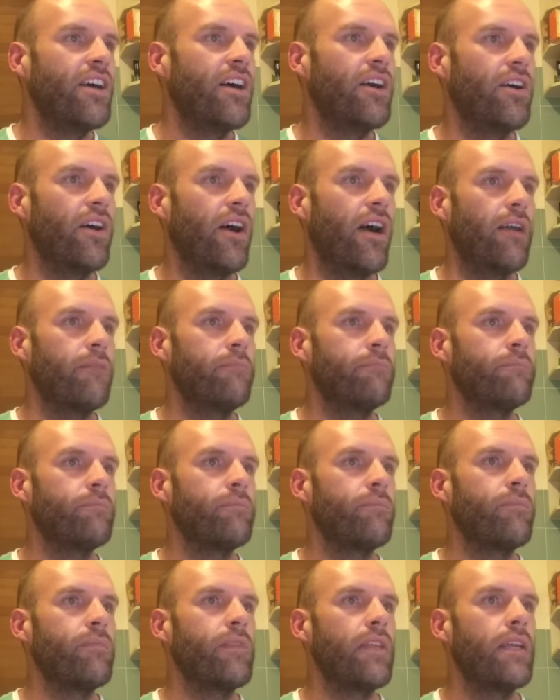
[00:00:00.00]
All right.
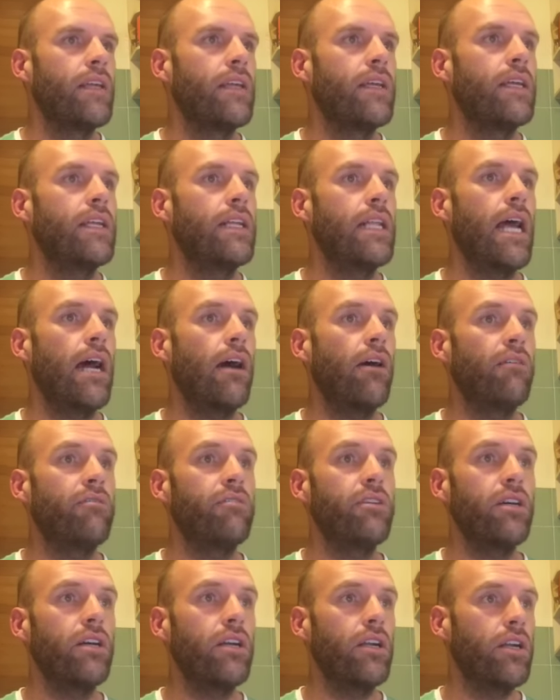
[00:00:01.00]
Now,
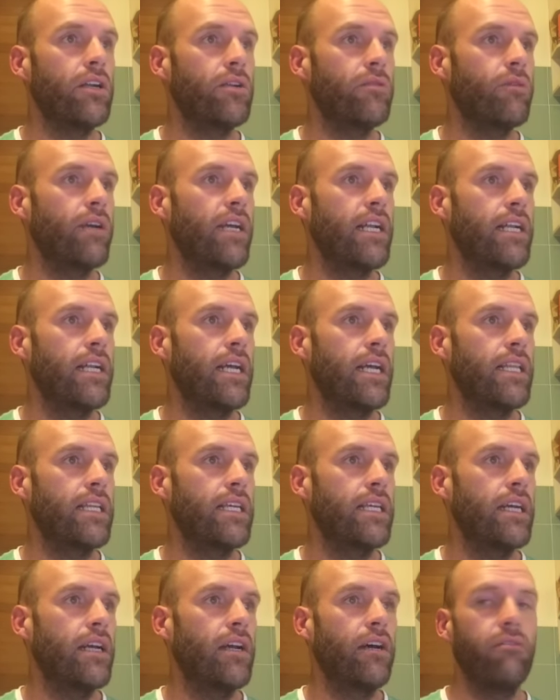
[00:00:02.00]
I've gone on and read
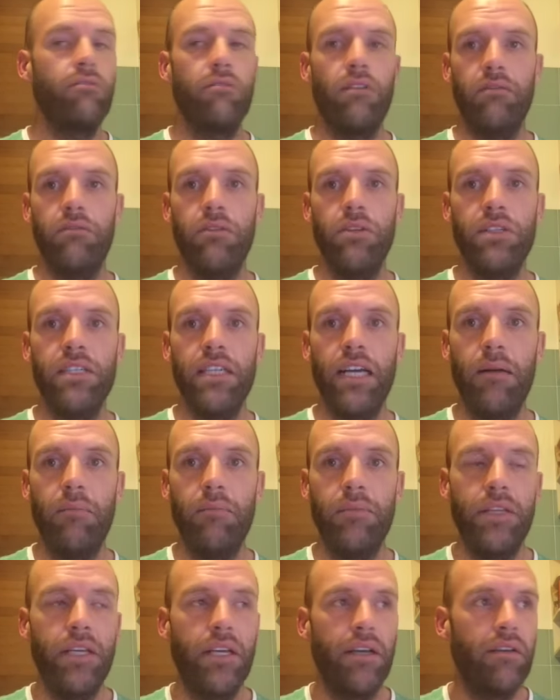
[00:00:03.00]
another, I've, I've looked
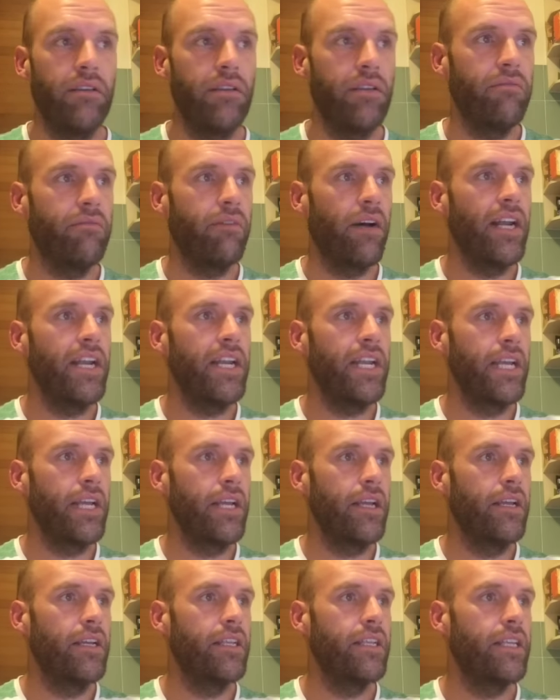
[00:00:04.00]
up the, the
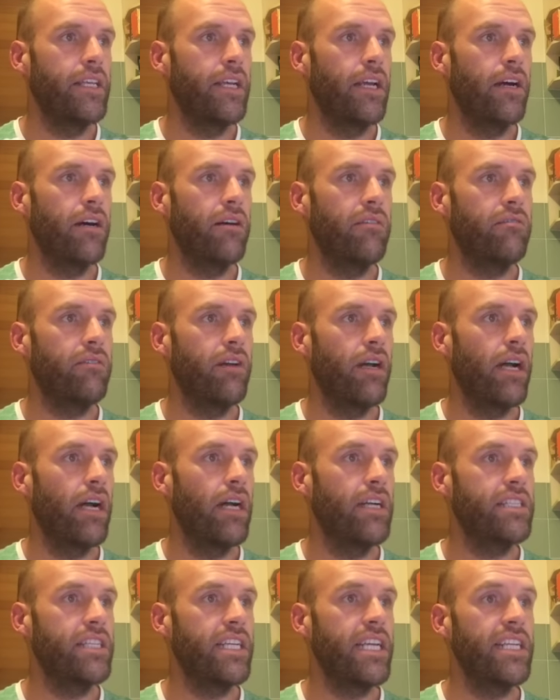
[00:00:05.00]
funding of
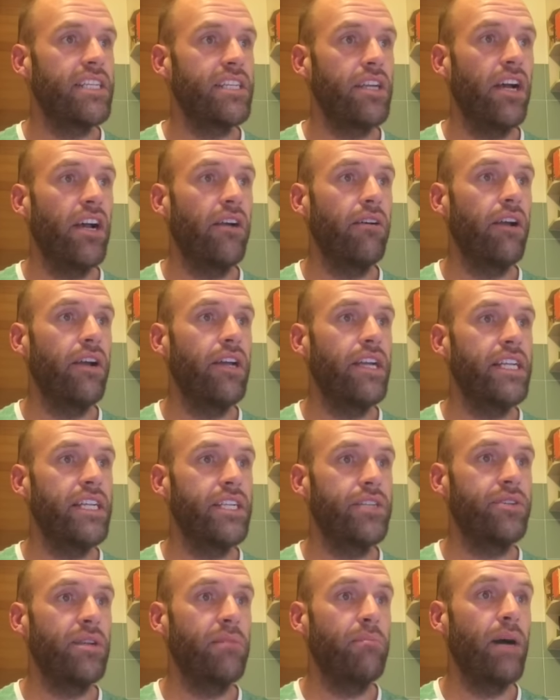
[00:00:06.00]
uh, CSIRO
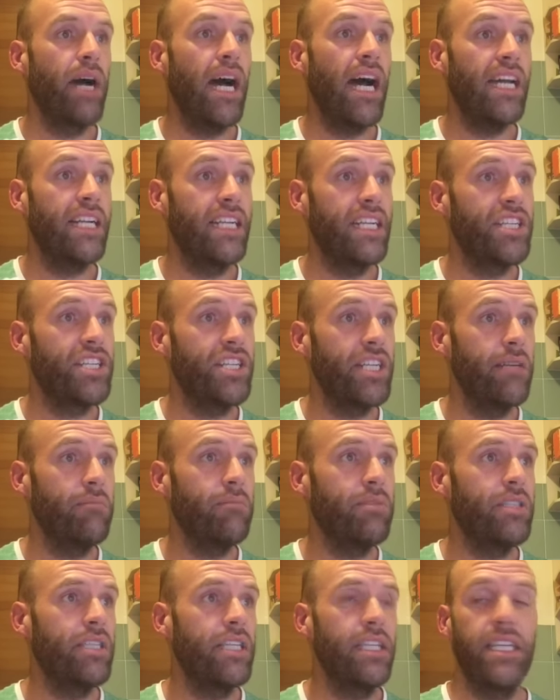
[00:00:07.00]
industry
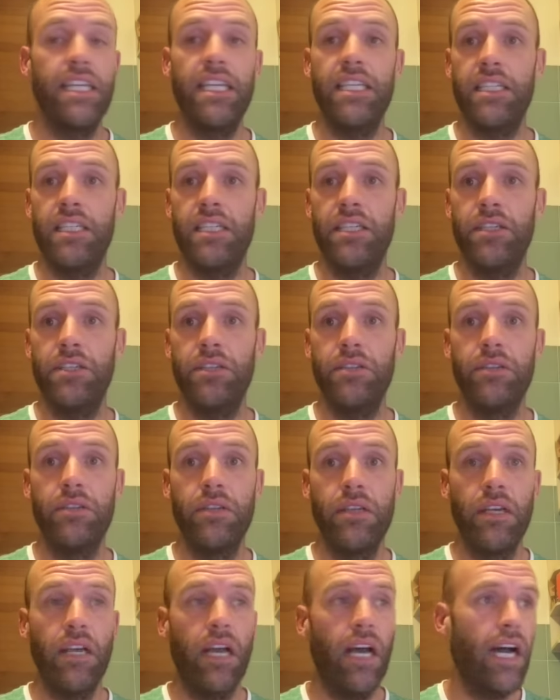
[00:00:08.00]
partnerships. Here's a new
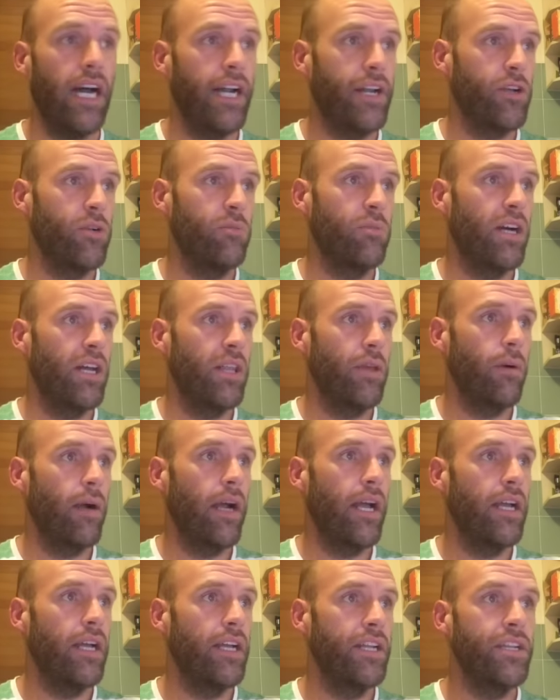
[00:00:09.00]
article, by the
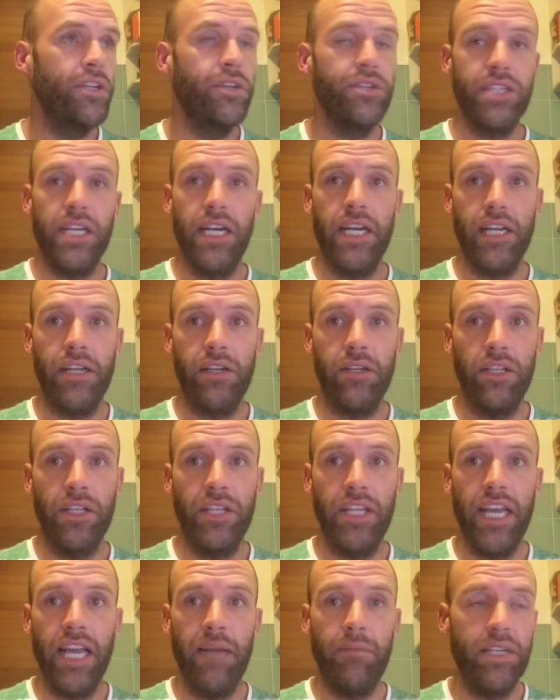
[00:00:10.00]
way, a news article
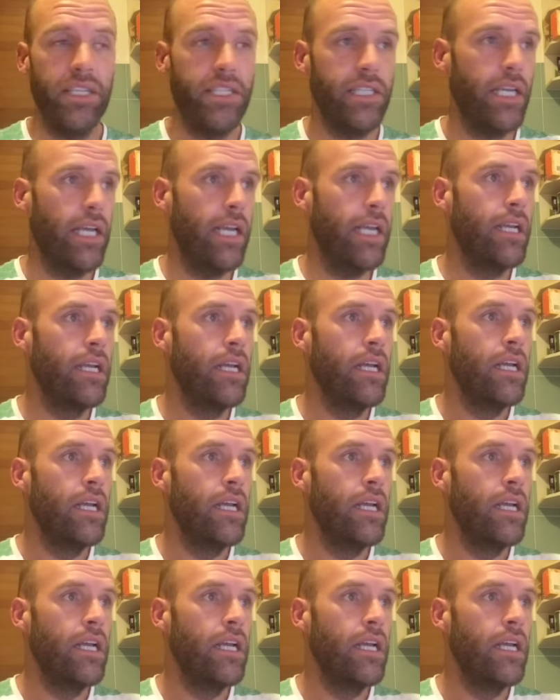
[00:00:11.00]
on the ABC.